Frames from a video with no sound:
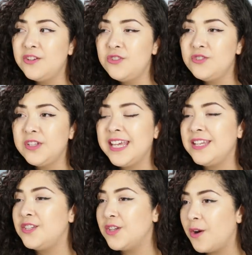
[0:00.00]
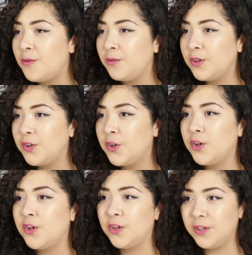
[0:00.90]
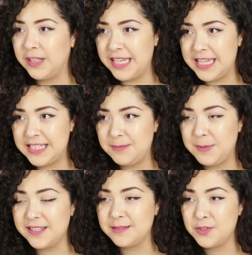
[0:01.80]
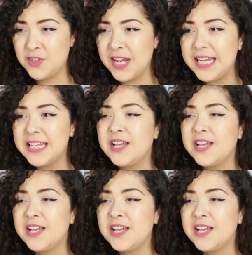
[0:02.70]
Usually I don't curl it because I'm trying